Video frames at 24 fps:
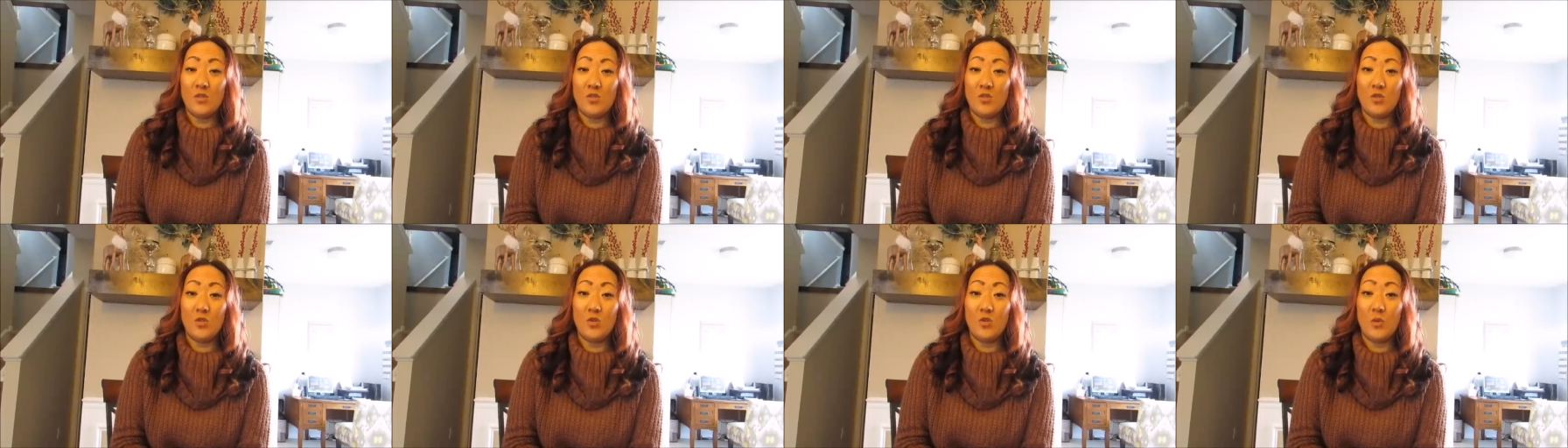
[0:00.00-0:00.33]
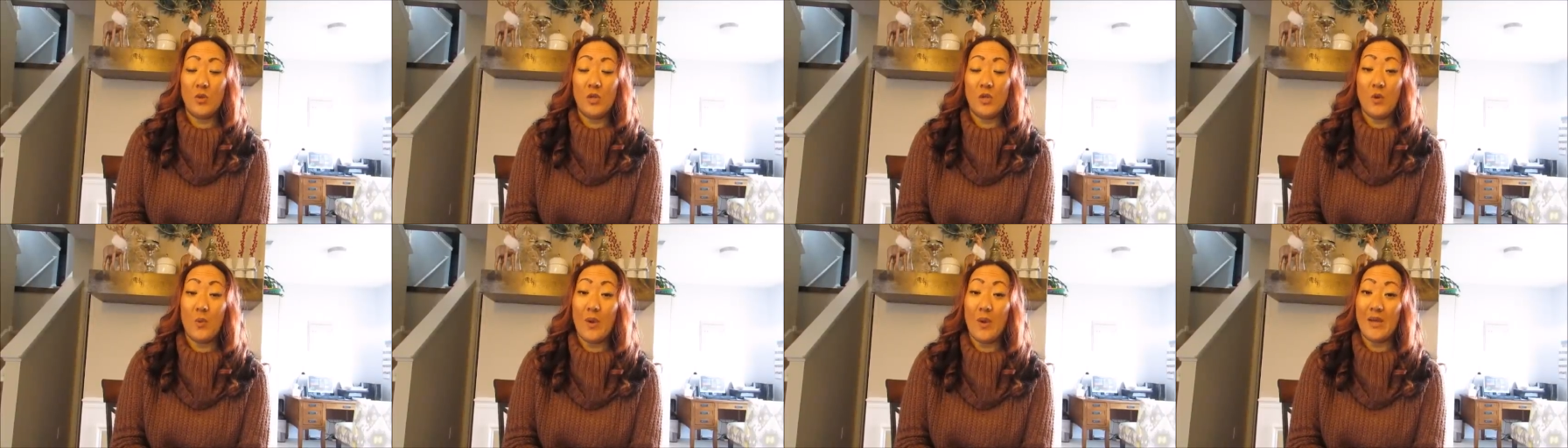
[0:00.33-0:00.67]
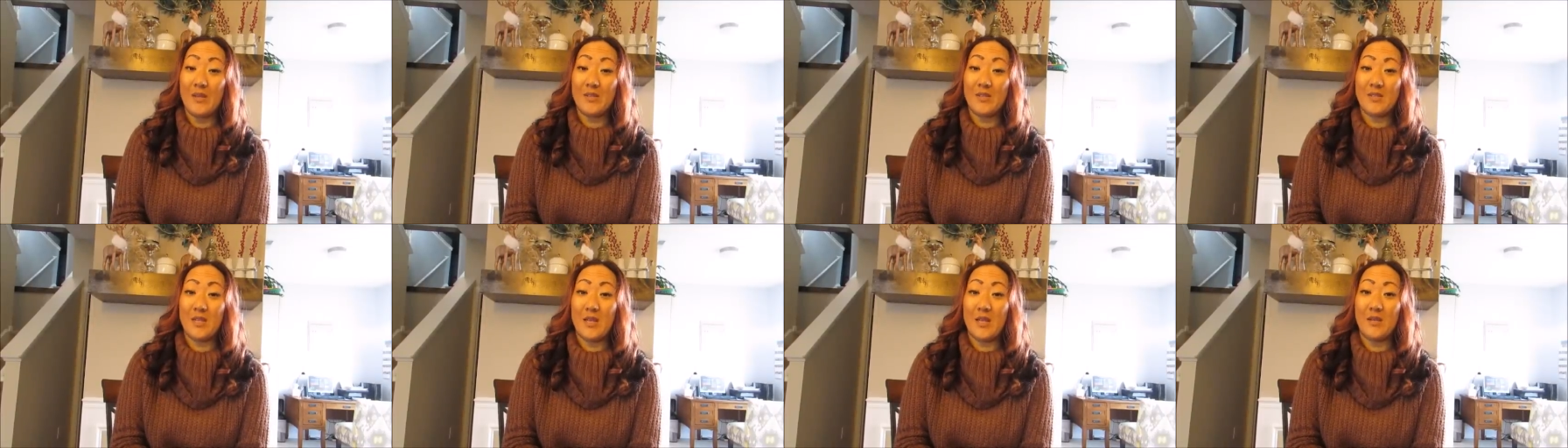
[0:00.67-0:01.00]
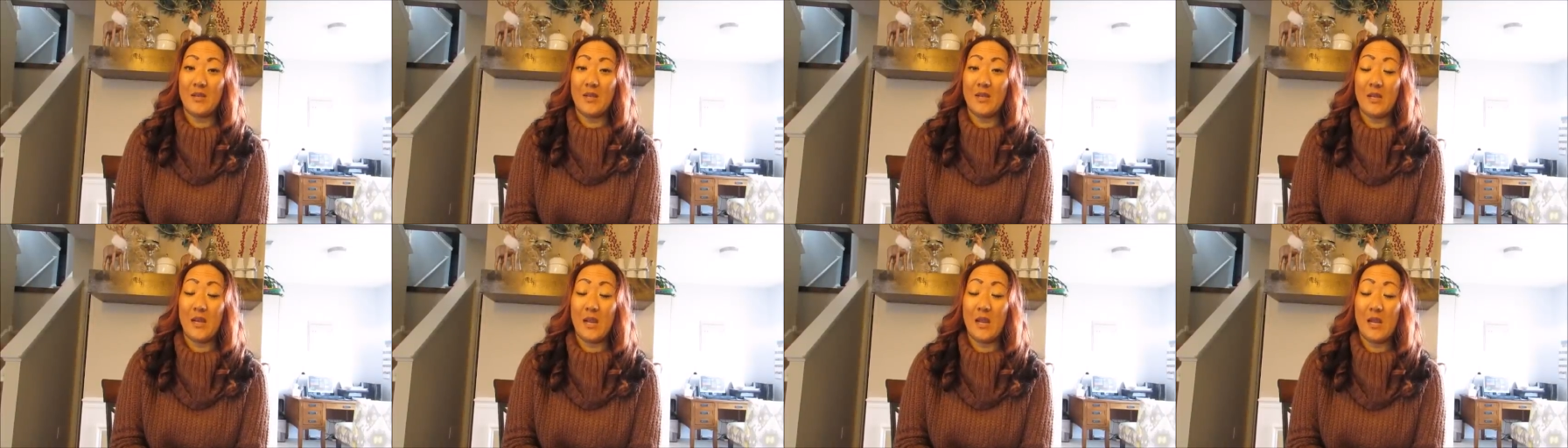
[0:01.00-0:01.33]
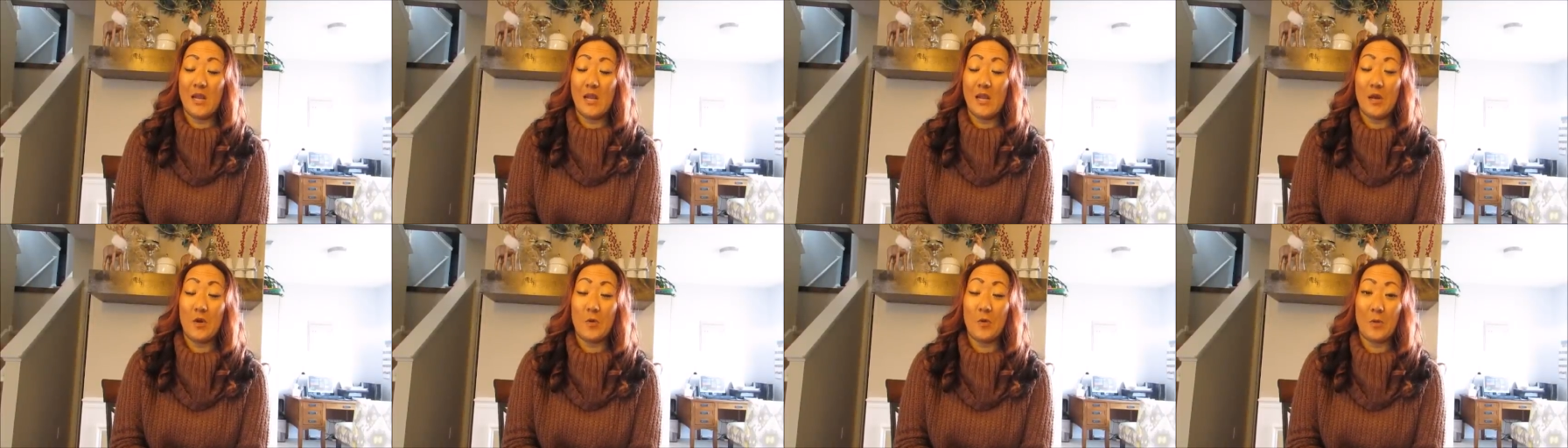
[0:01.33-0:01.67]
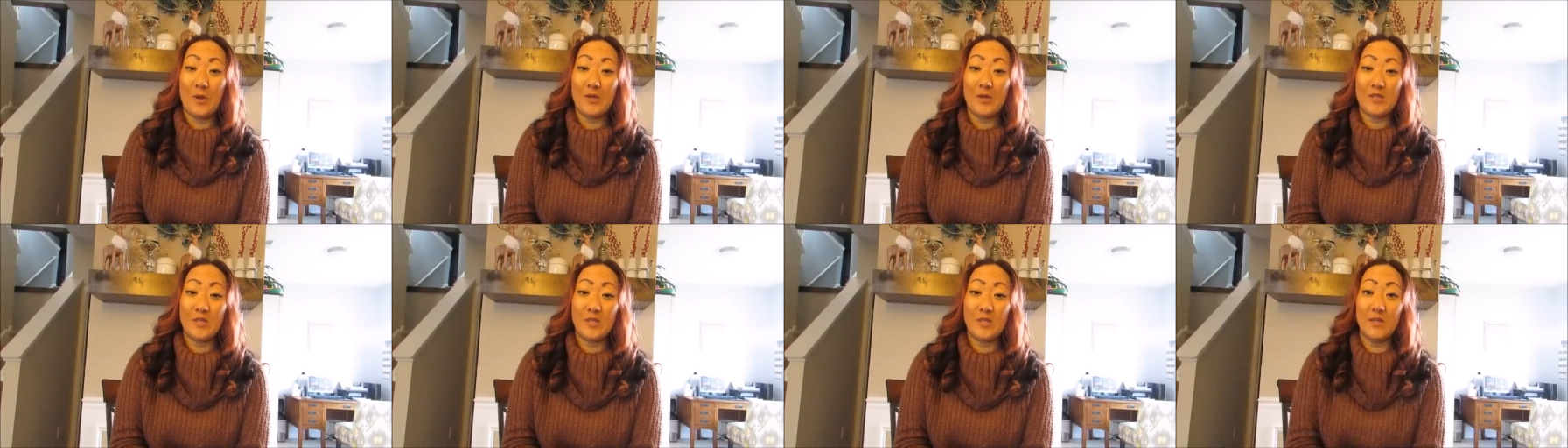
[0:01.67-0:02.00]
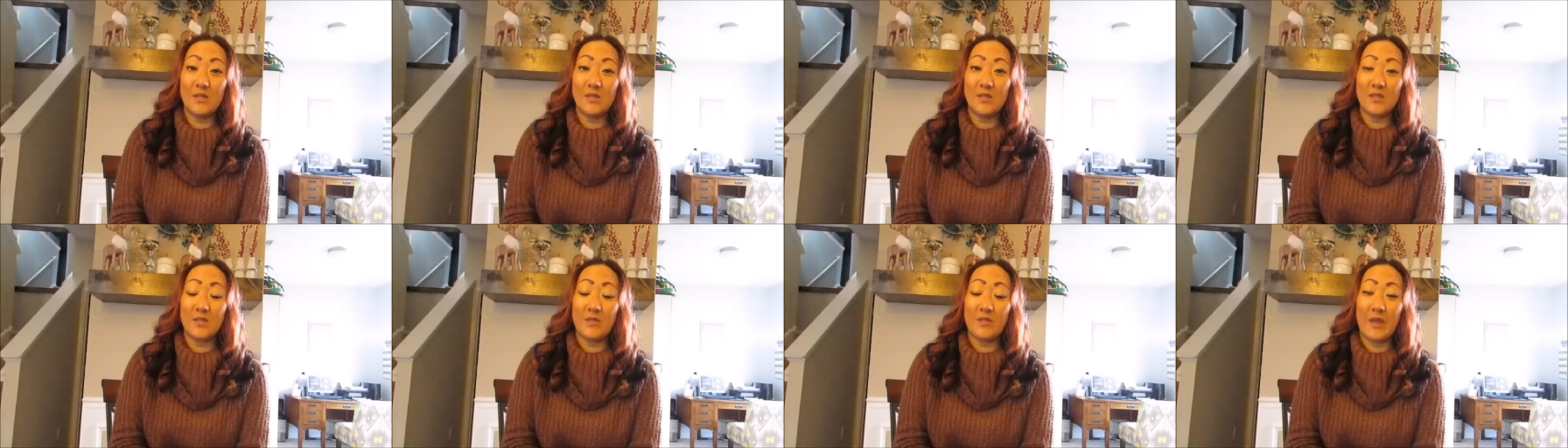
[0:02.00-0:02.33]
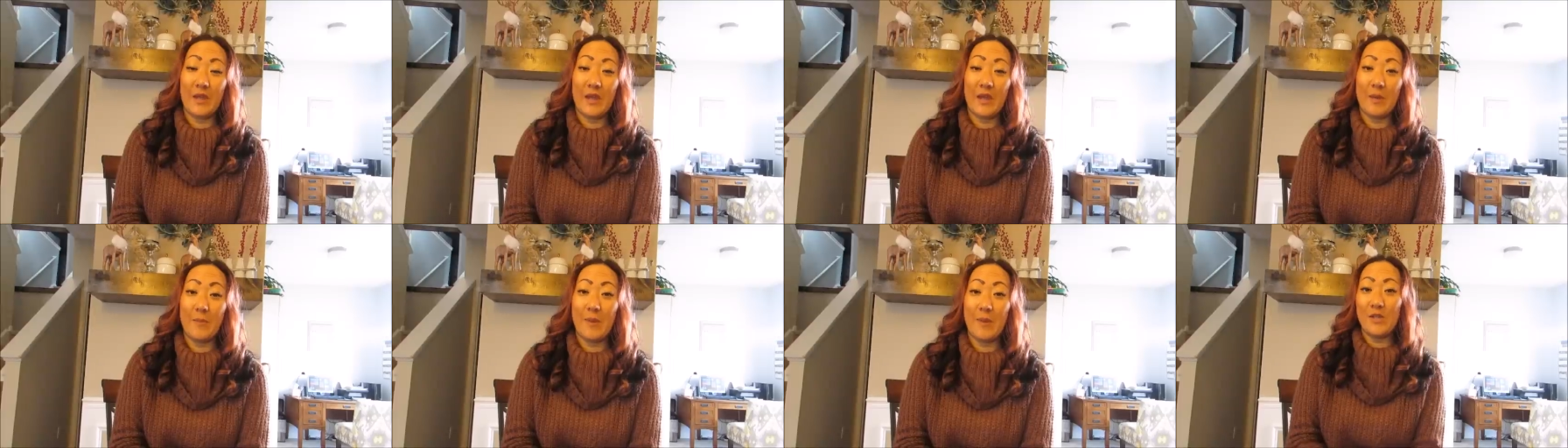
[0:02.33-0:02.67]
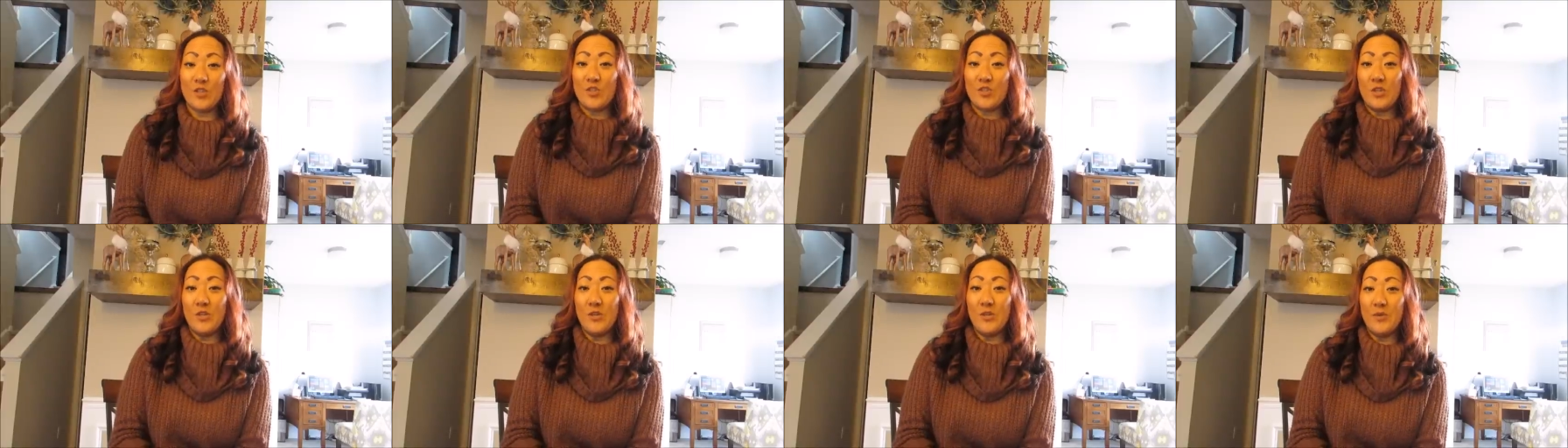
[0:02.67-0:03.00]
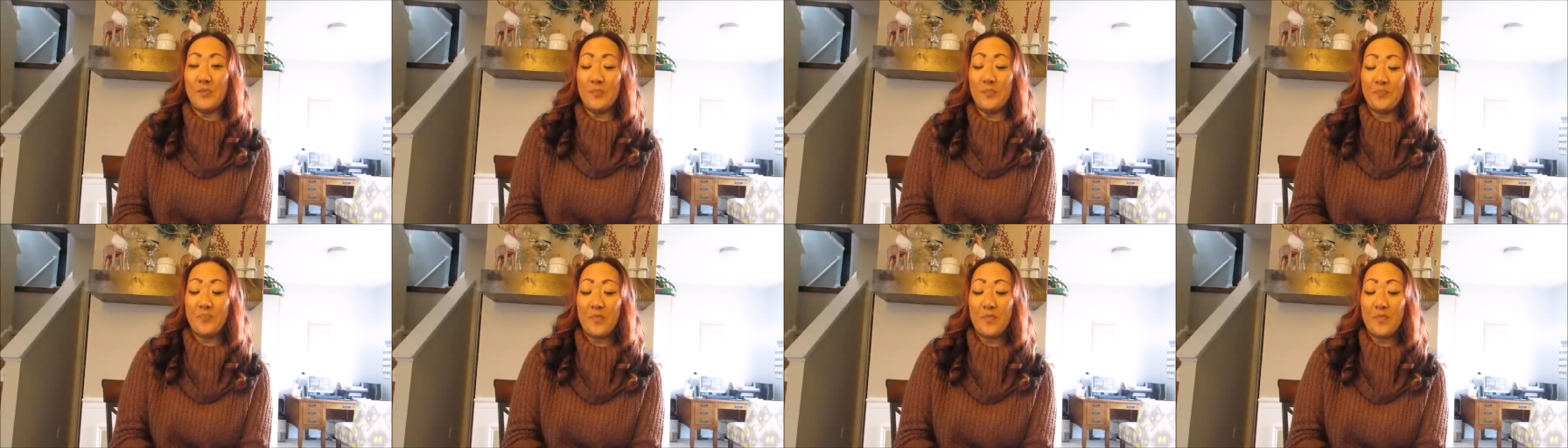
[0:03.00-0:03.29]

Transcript: to US and Canadian residents, like I mentioned.